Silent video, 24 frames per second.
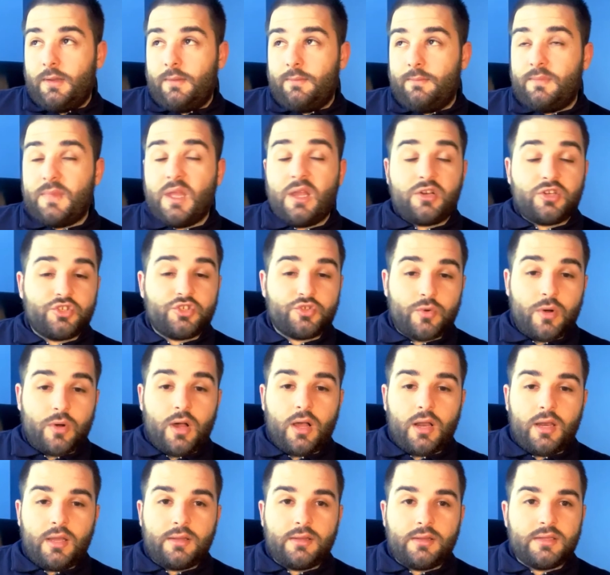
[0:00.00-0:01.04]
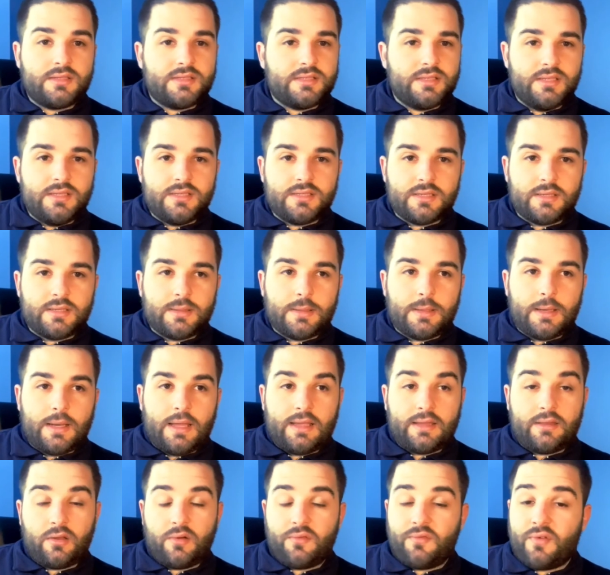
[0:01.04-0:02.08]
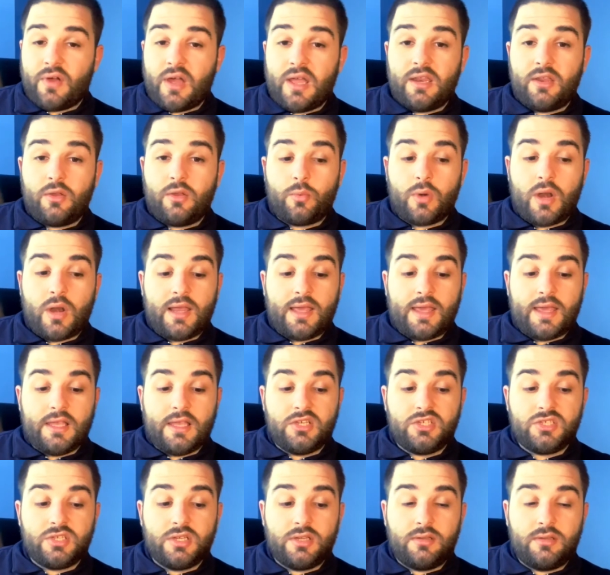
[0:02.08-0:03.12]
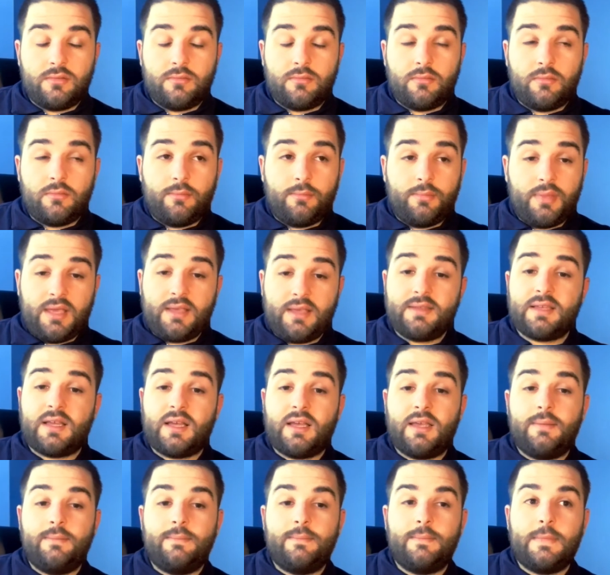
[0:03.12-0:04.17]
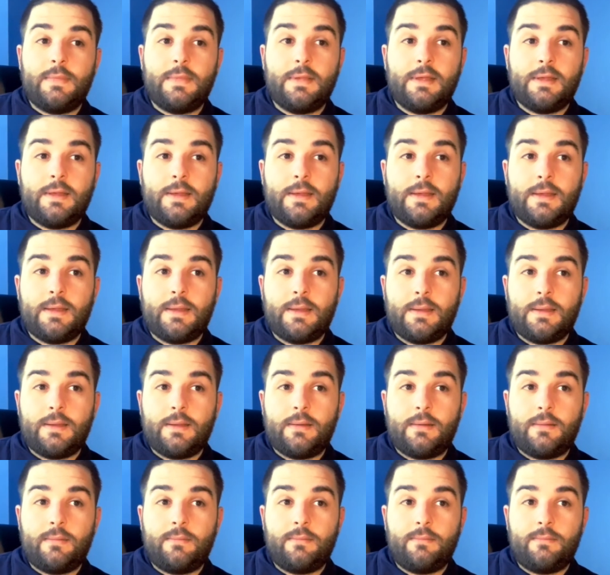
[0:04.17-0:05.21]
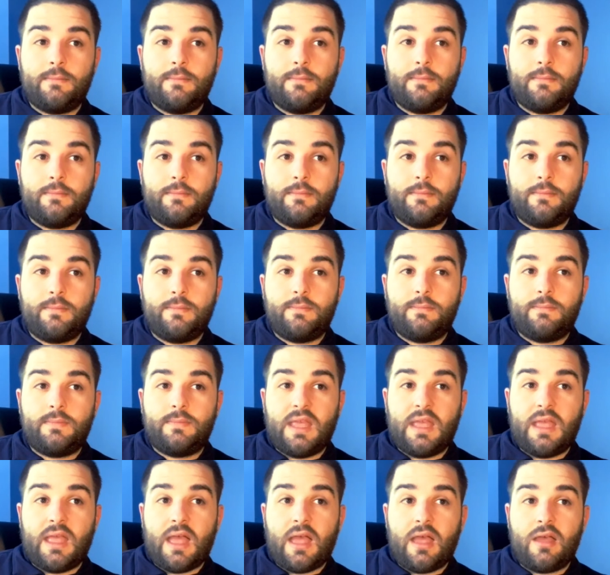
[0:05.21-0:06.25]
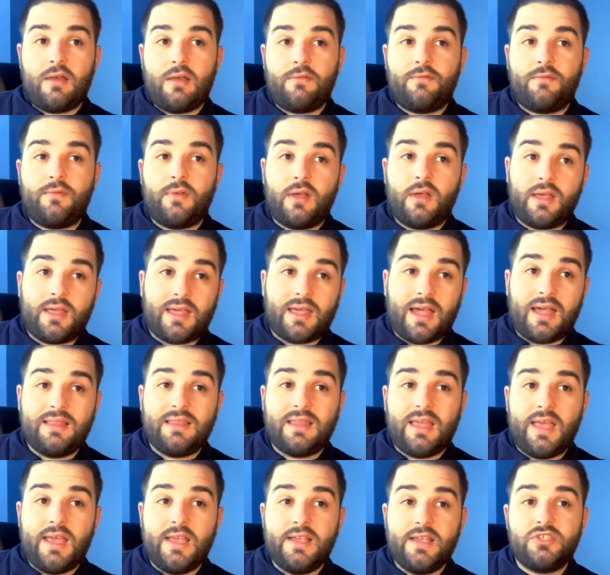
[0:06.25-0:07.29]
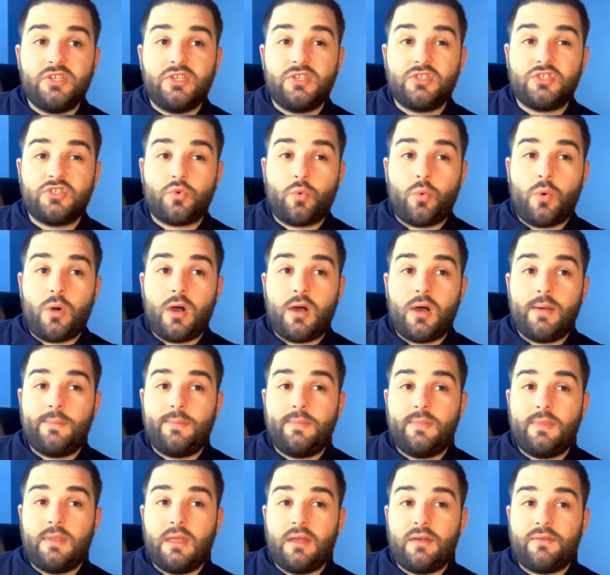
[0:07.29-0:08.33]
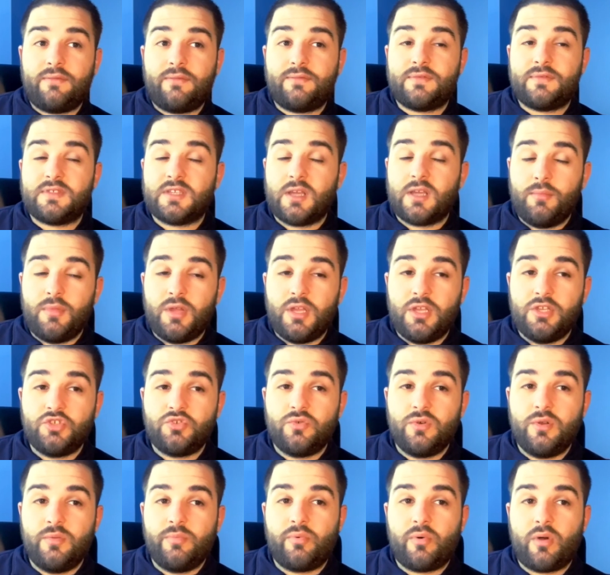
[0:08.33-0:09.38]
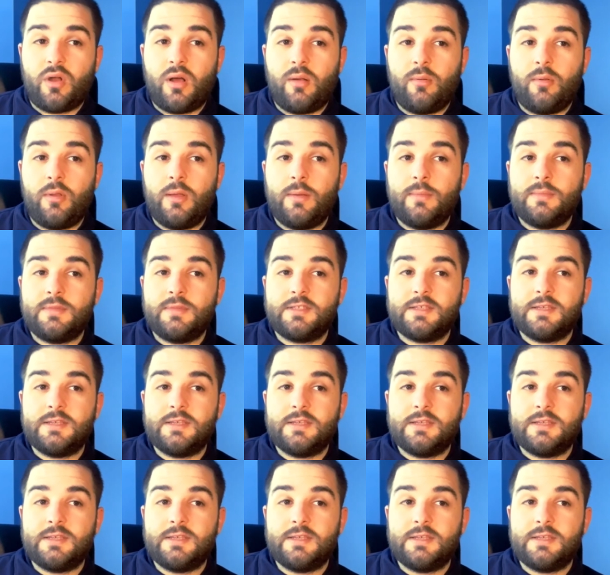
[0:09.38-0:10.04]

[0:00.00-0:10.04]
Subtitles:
struggling this season. Like, they're fighting relegation big time. They have a kind of aging squad. They have some injury problems.